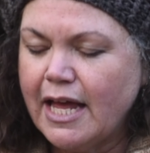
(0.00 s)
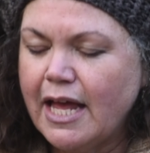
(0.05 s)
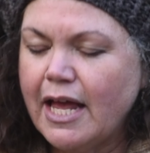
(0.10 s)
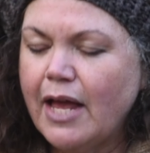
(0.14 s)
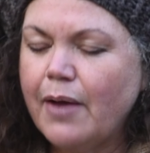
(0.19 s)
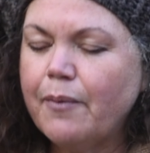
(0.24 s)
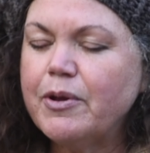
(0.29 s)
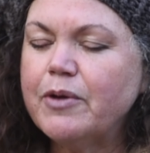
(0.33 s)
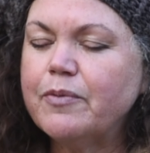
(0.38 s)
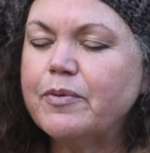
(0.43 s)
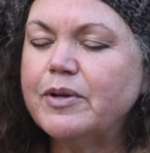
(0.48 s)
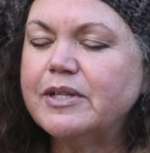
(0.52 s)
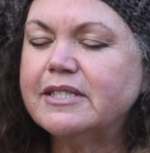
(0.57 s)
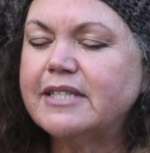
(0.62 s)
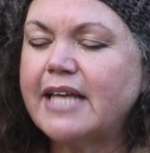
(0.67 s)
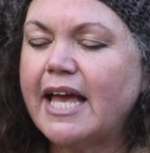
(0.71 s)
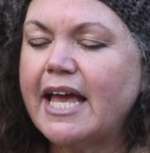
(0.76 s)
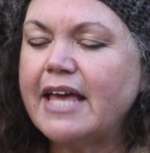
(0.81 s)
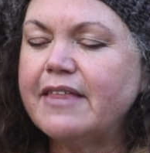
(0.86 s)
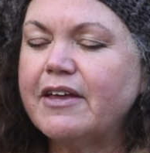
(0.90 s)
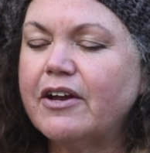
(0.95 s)
And we would
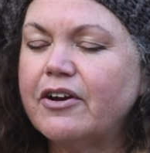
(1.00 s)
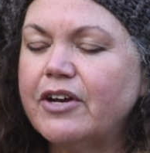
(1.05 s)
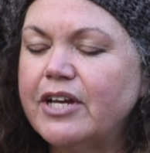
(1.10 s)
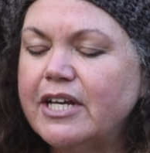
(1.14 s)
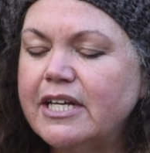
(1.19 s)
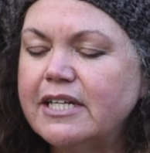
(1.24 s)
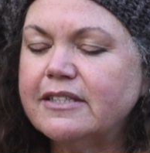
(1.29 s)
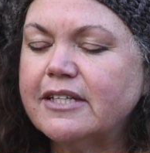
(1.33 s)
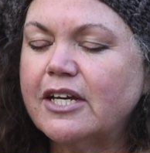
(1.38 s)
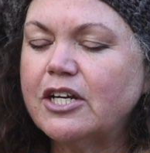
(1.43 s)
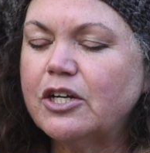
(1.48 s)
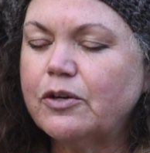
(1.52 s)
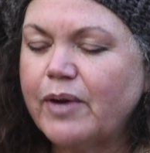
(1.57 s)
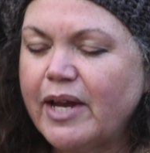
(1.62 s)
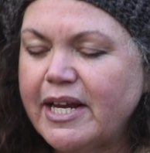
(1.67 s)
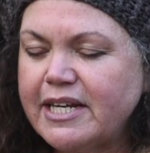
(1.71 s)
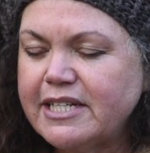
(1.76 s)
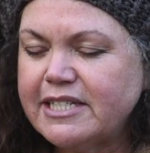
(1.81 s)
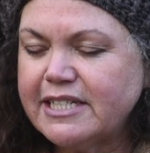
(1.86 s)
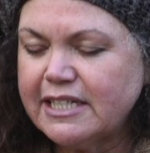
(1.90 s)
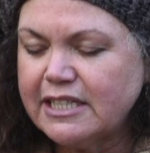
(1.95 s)
say there is a
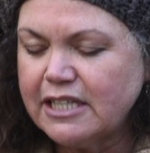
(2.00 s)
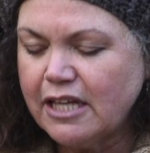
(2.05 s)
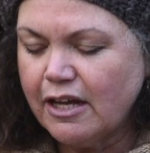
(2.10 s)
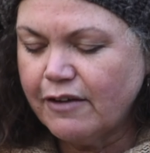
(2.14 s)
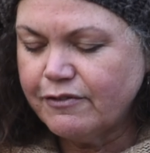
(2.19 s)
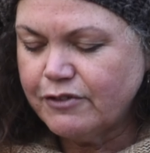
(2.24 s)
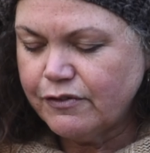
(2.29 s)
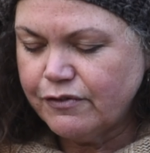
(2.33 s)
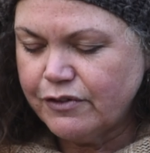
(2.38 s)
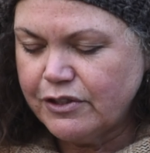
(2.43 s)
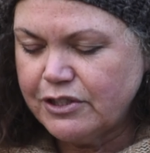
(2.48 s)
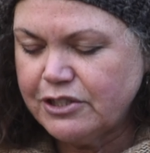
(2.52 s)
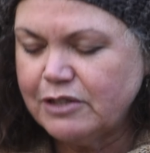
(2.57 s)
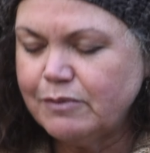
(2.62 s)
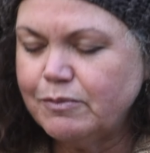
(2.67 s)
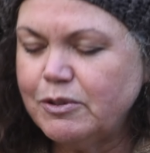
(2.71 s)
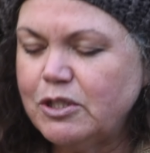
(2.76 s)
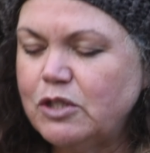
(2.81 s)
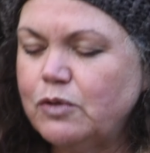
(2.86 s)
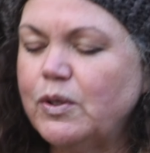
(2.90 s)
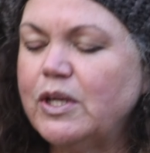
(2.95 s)
great deal of division
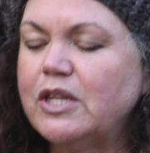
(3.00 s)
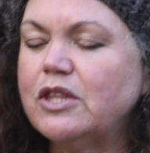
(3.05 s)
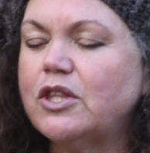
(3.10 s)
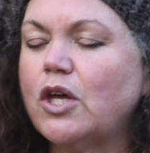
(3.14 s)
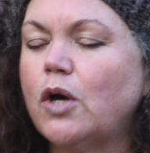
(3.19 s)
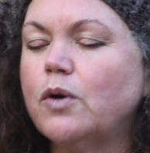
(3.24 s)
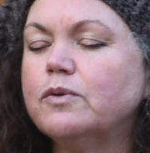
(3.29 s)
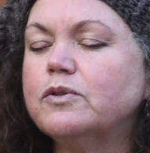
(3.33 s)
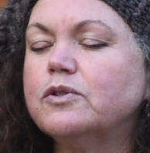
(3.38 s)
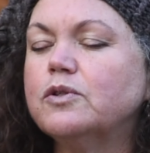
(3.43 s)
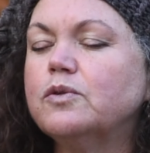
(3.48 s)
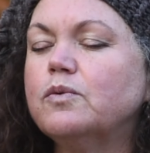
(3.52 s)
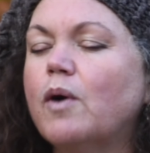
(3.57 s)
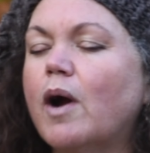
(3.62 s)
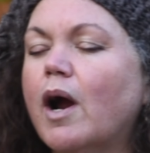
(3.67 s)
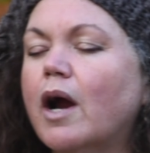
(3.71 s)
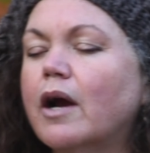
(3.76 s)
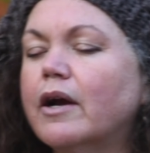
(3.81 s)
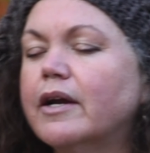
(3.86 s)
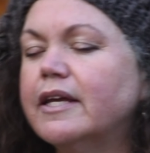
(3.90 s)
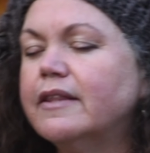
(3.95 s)
between those who
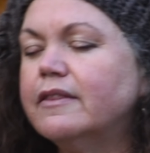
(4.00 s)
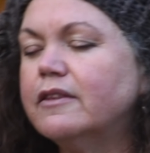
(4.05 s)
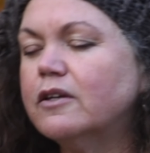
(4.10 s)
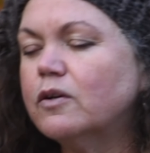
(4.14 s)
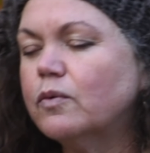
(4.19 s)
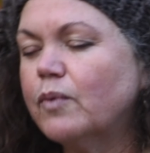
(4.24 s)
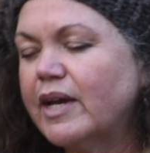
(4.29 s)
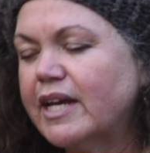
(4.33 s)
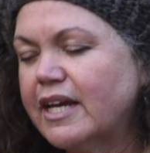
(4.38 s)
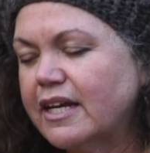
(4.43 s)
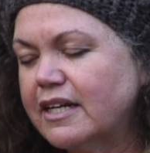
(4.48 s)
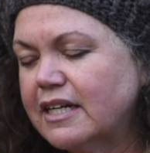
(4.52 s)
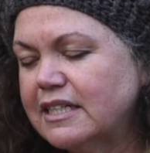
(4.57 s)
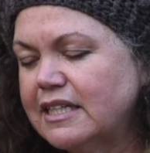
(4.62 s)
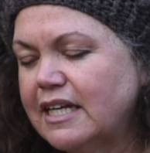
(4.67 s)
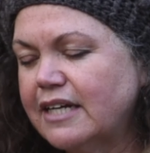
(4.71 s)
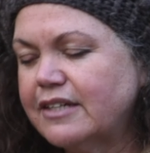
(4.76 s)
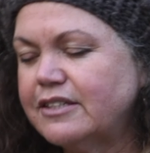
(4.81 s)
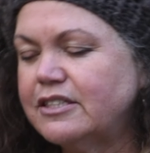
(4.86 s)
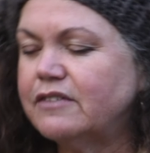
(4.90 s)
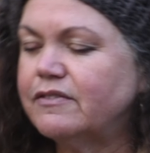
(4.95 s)
are in the Awakened
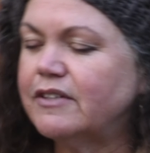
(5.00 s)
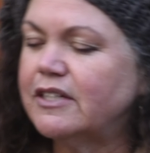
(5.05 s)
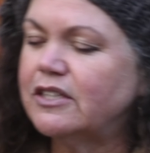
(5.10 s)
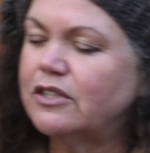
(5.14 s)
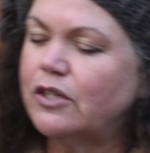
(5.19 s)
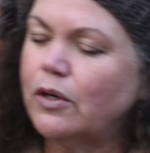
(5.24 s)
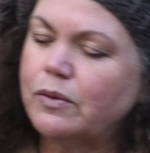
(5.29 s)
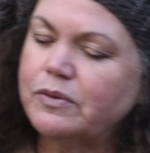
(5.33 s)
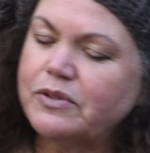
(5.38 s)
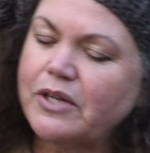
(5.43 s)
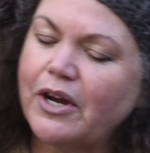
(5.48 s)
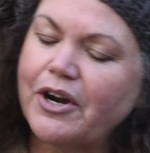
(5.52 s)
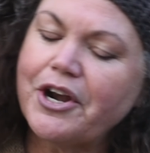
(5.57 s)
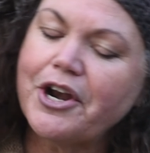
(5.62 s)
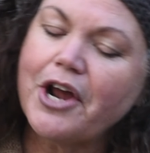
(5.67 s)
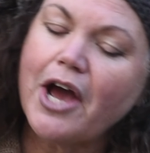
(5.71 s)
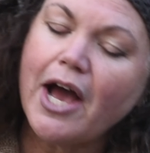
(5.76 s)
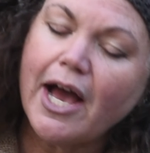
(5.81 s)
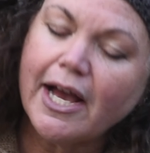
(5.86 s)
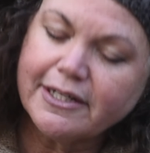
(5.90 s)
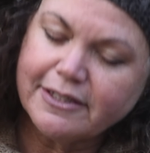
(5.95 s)
Collective and those are
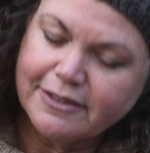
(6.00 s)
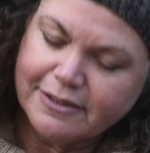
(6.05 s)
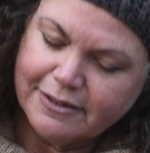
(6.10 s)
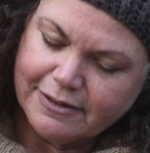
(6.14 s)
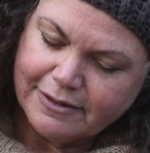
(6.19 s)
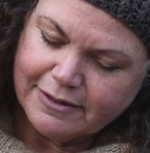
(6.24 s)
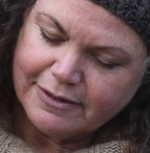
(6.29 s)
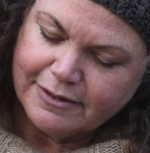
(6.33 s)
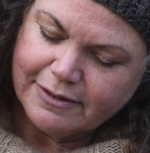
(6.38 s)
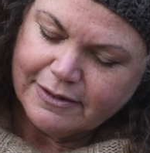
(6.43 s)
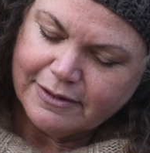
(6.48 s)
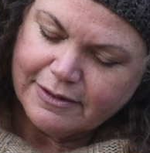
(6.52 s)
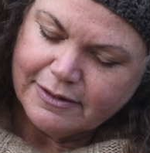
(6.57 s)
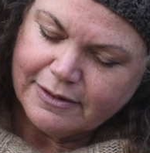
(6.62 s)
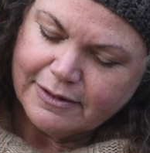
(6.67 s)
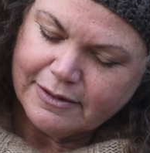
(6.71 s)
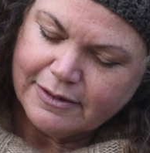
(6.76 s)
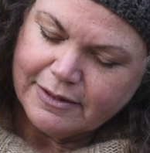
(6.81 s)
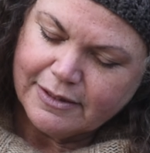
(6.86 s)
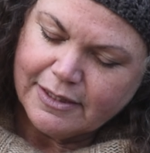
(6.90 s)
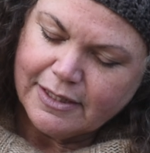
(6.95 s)
not.
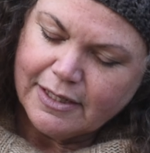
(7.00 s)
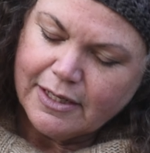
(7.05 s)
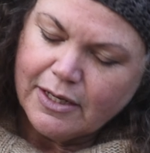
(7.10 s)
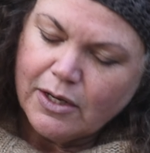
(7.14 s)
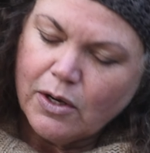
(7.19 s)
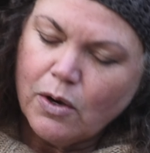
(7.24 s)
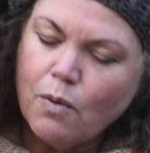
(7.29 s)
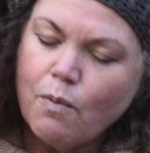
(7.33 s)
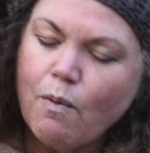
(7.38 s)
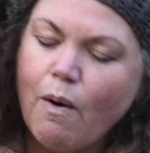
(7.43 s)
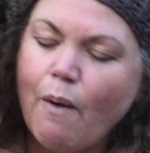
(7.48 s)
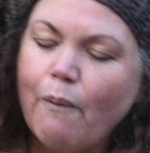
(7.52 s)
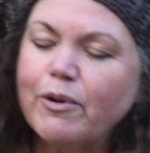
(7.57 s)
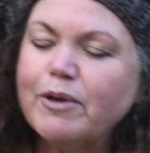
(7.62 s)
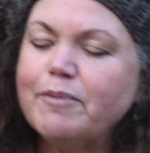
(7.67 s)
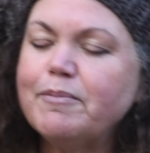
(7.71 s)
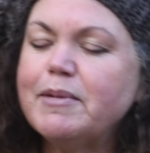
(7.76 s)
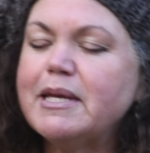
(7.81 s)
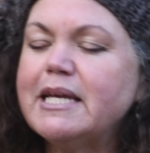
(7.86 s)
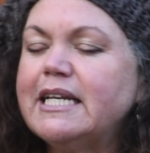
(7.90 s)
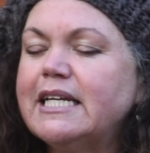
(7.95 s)
What
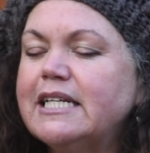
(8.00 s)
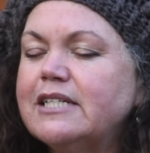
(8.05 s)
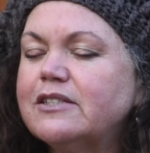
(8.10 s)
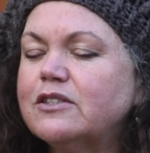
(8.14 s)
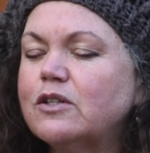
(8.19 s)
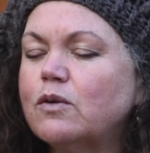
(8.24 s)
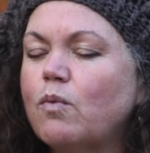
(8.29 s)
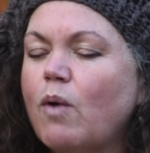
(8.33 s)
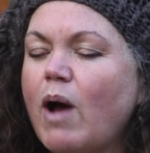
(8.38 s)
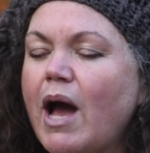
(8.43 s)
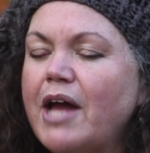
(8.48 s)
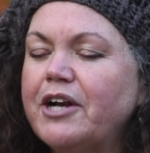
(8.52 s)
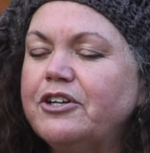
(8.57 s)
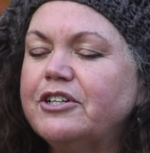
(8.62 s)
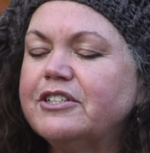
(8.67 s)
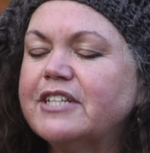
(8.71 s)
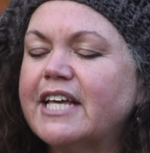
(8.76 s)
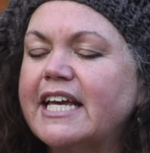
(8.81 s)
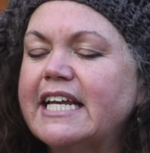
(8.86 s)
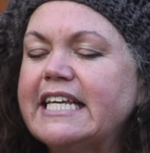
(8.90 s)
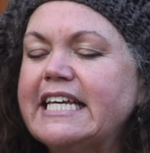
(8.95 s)
we mean is the
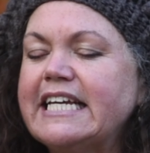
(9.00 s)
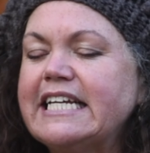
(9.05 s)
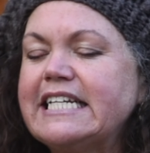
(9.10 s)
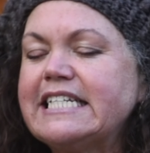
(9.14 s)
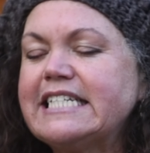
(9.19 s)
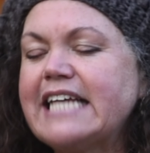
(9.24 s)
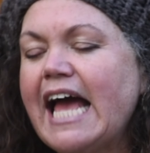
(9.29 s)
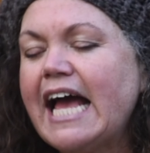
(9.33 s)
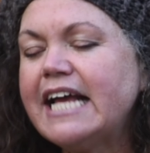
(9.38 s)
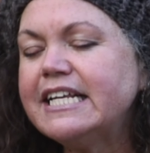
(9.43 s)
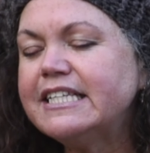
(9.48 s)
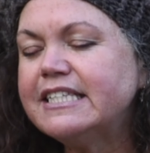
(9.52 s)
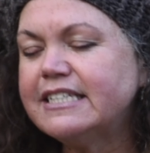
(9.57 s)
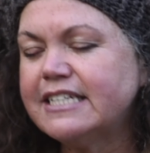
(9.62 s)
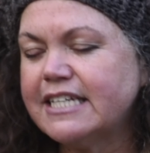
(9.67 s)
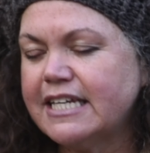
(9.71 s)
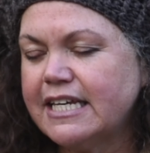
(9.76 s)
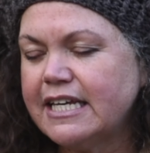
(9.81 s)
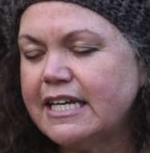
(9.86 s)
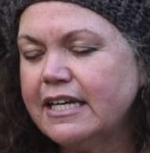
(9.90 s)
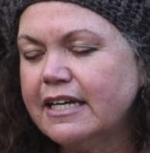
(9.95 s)
waters can get
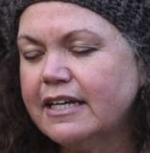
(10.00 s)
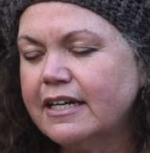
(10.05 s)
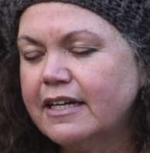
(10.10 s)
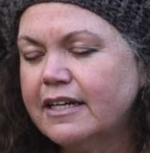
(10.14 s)
testy